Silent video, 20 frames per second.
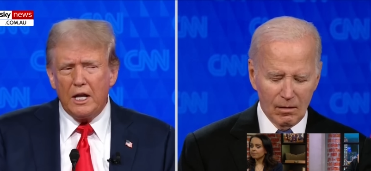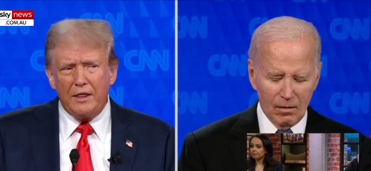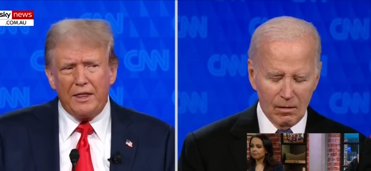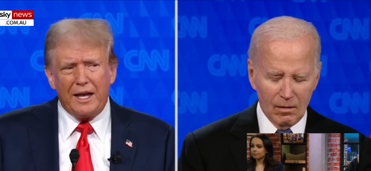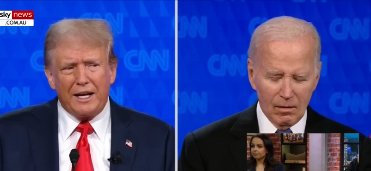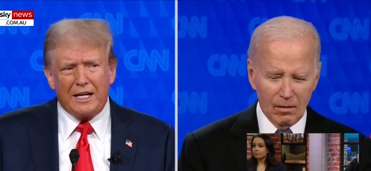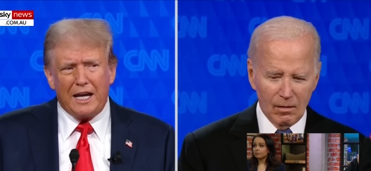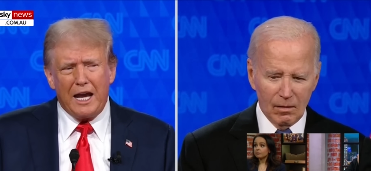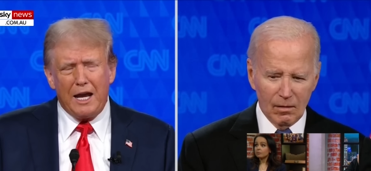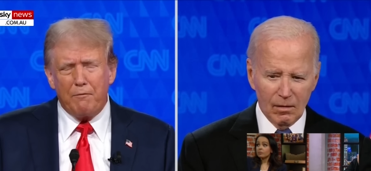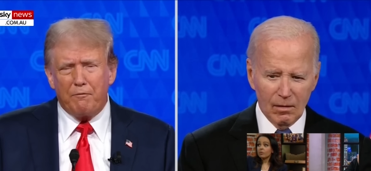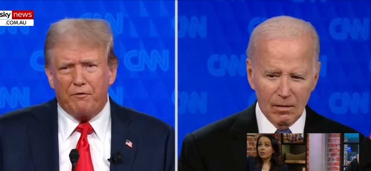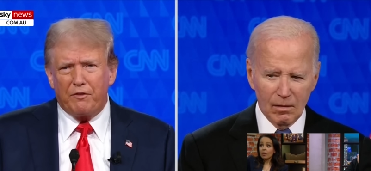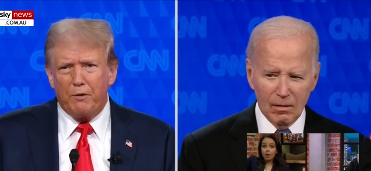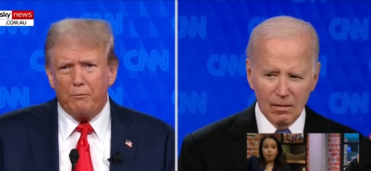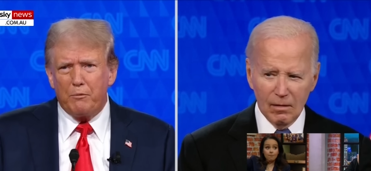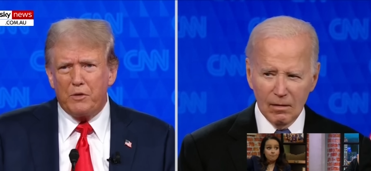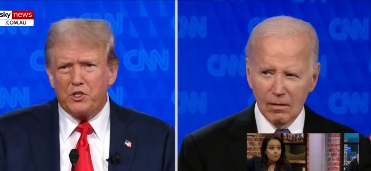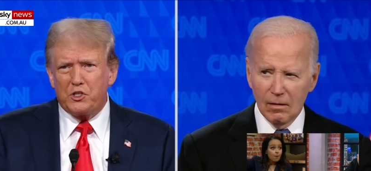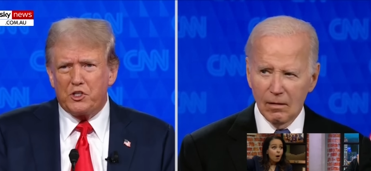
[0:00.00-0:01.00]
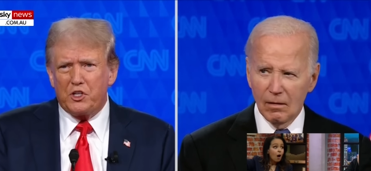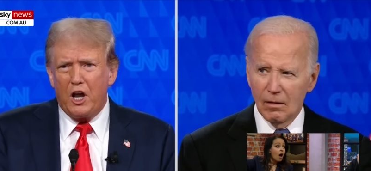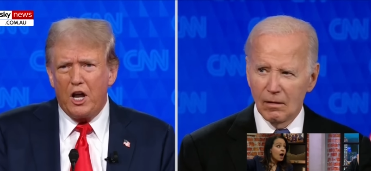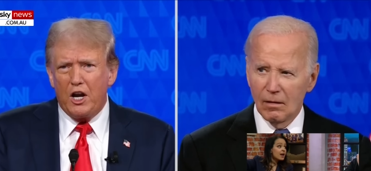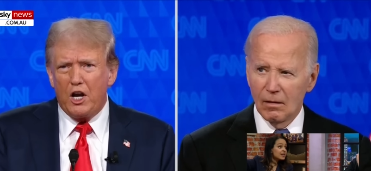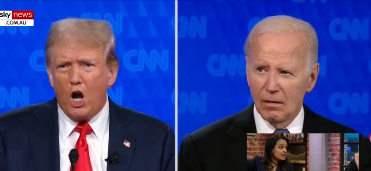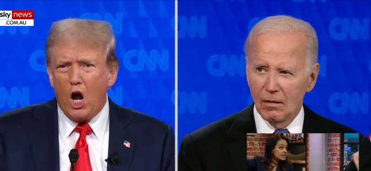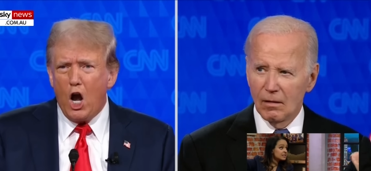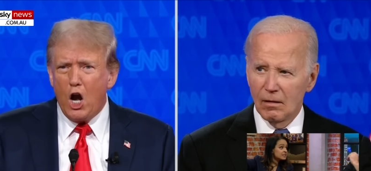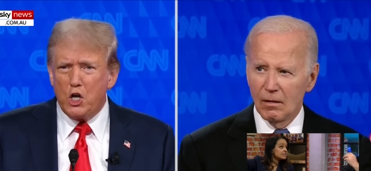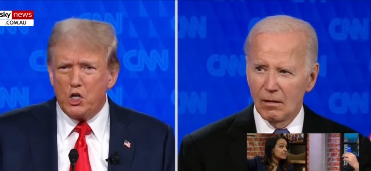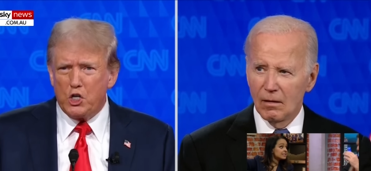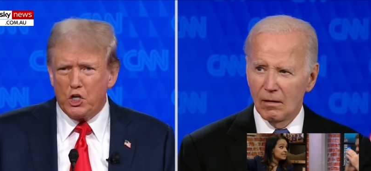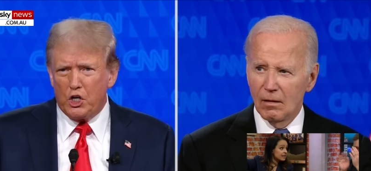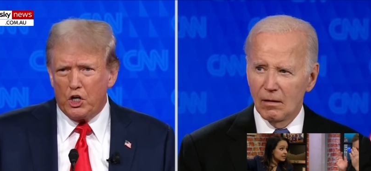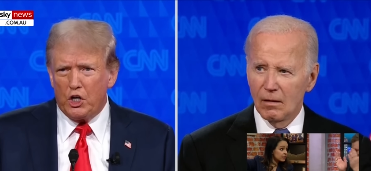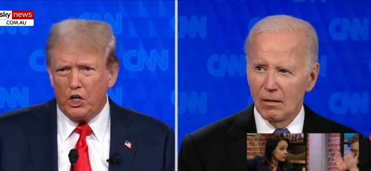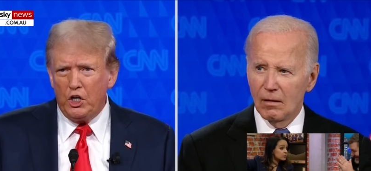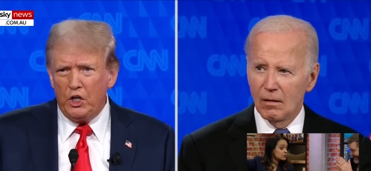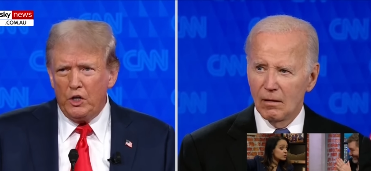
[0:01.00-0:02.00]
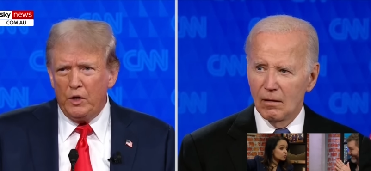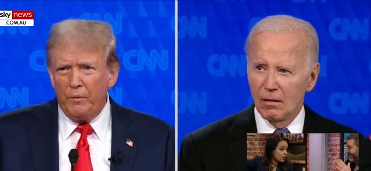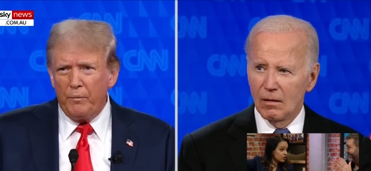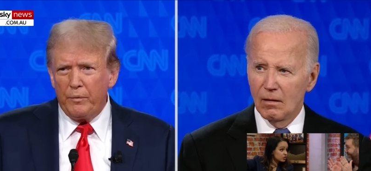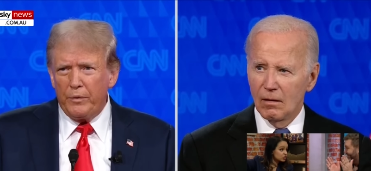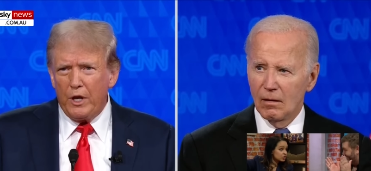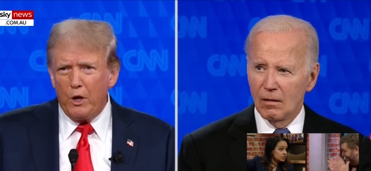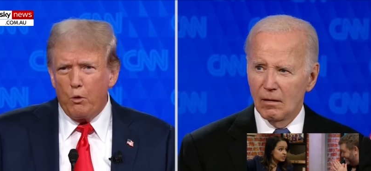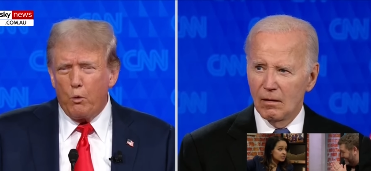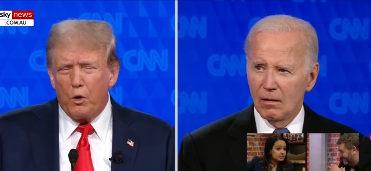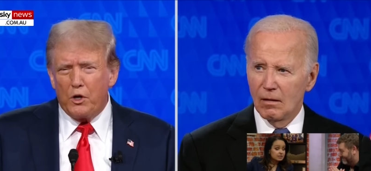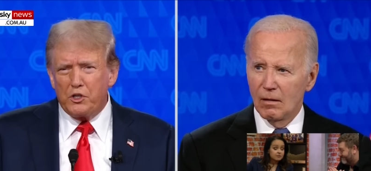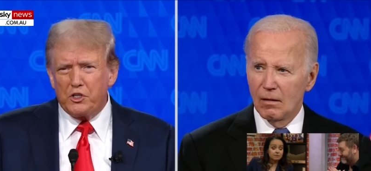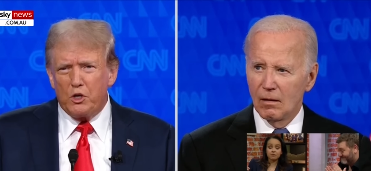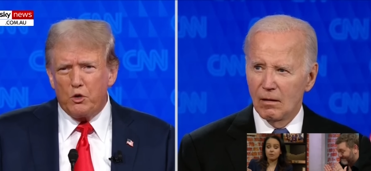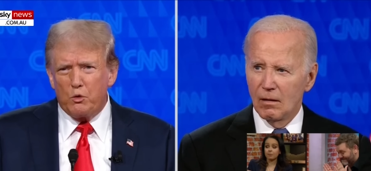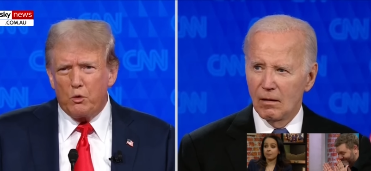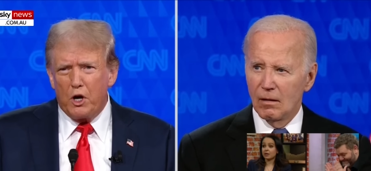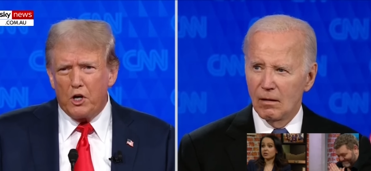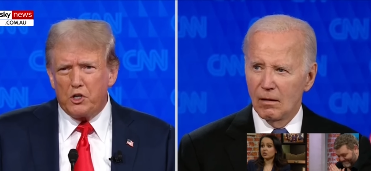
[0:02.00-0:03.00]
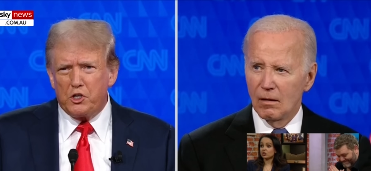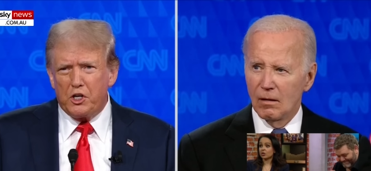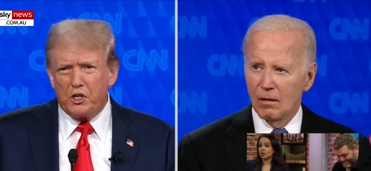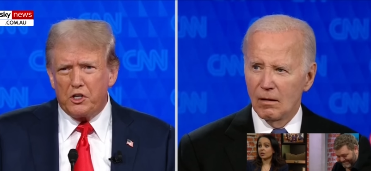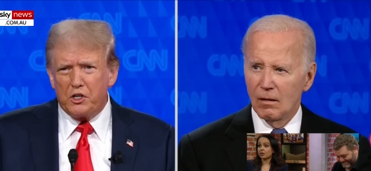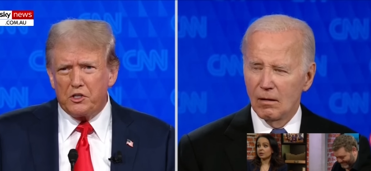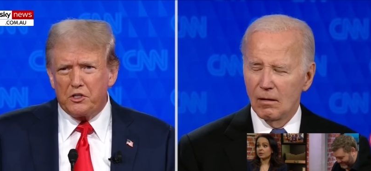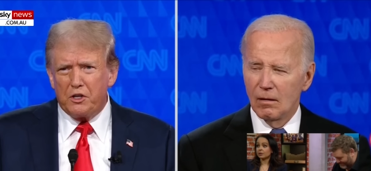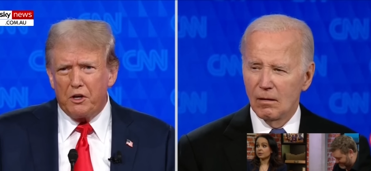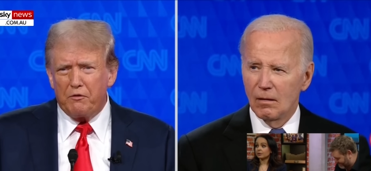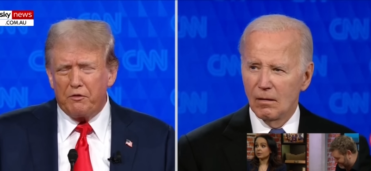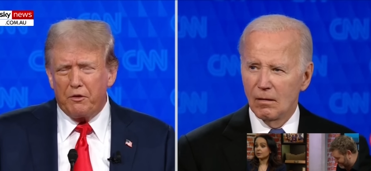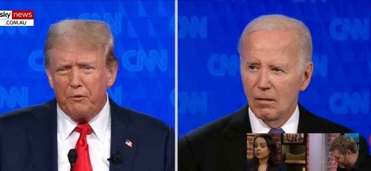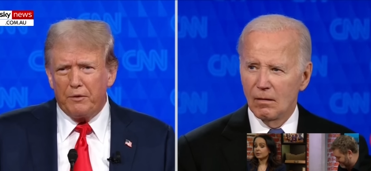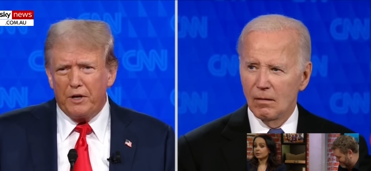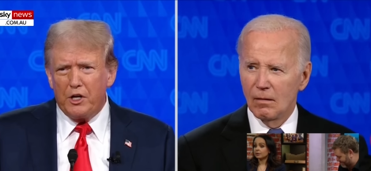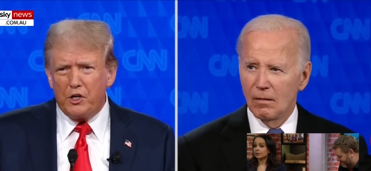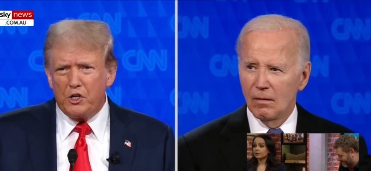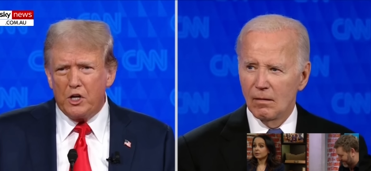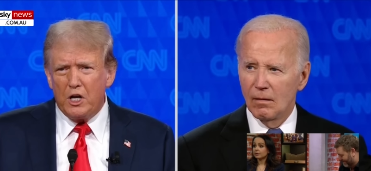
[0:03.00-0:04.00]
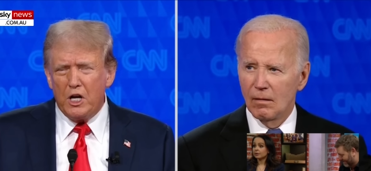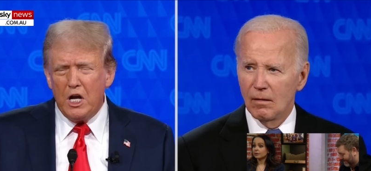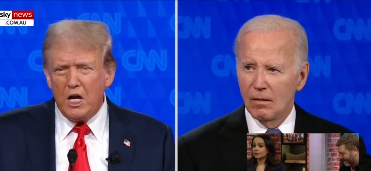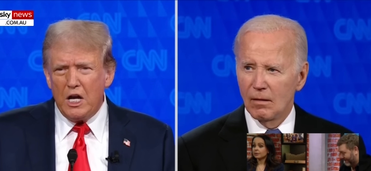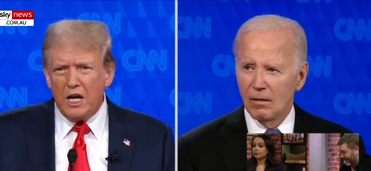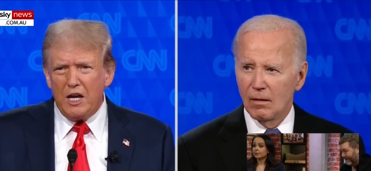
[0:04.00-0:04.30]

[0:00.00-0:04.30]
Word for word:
Speaker 1: That came from his Biden son, Hunter. said it was Russian it disinformation. It wasn't Russian disinformation.